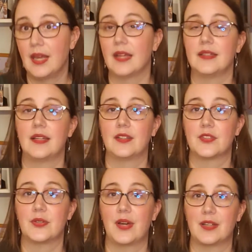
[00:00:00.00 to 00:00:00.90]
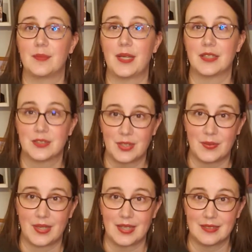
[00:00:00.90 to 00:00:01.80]
And then I'll show you how to make it
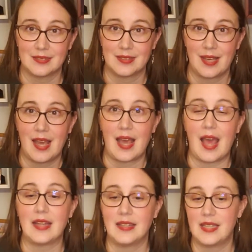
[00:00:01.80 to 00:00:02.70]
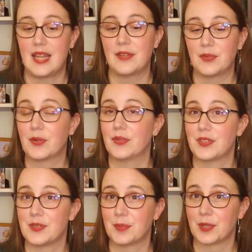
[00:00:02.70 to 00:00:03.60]
sewing it, and then we'll go
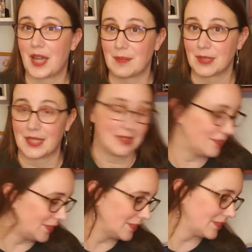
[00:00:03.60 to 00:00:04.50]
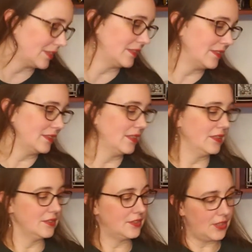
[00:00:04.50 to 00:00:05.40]
into the more complicated ones.
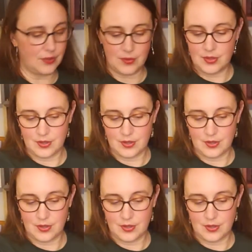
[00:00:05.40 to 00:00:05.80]
So,